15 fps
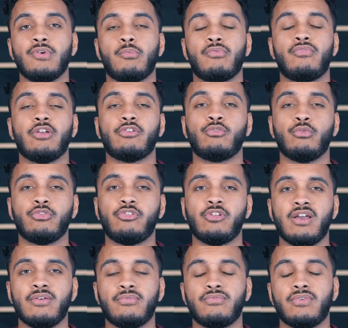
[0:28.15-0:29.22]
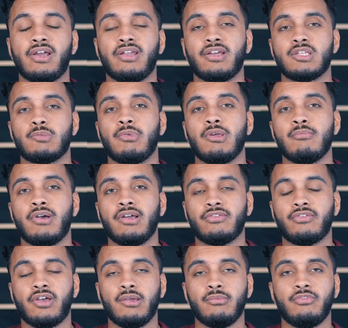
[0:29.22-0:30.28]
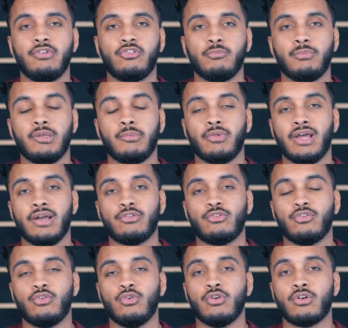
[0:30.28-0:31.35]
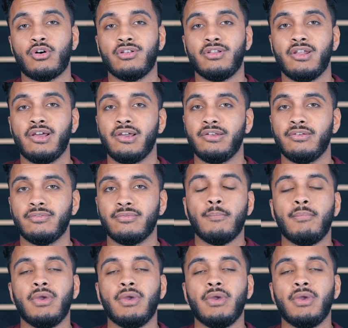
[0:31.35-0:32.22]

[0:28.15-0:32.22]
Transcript: a professional chef and I spend my time teaching people how to cook online.